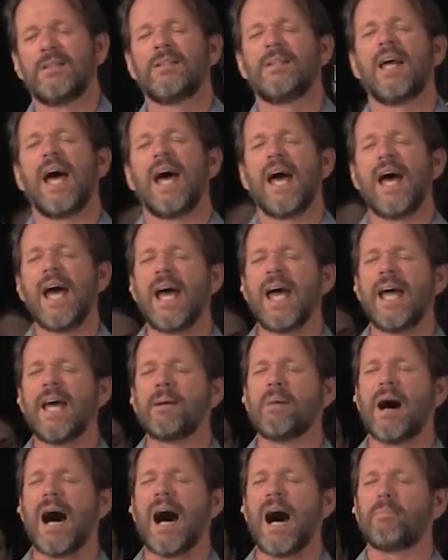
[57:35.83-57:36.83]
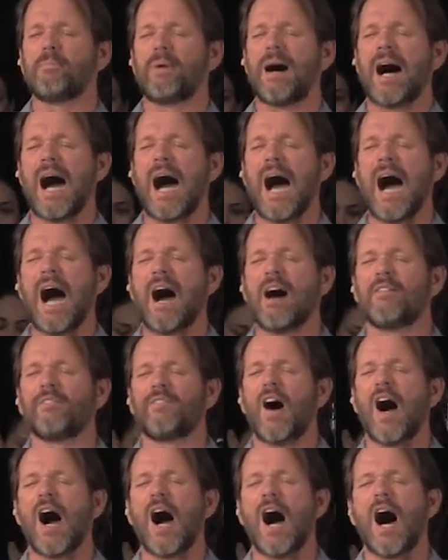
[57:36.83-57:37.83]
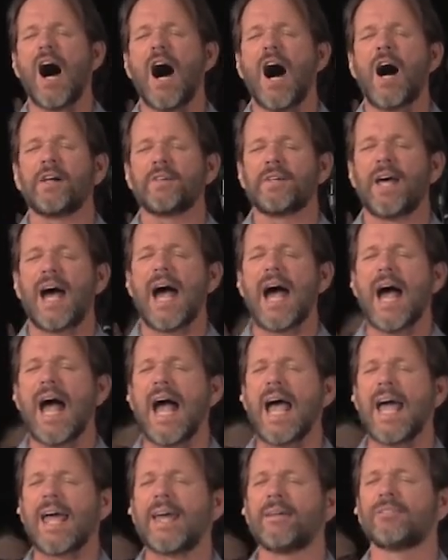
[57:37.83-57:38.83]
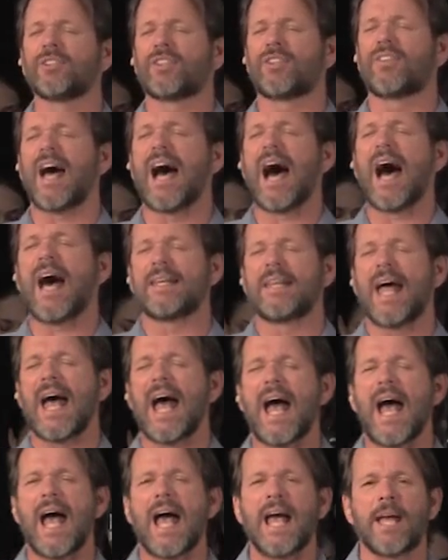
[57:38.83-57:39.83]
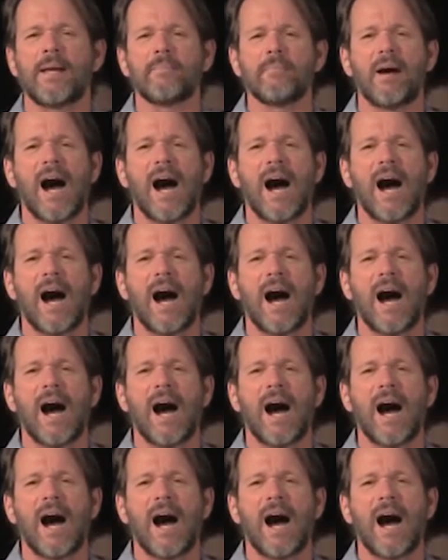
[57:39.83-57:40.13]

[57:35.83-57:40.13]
Name above all names, the name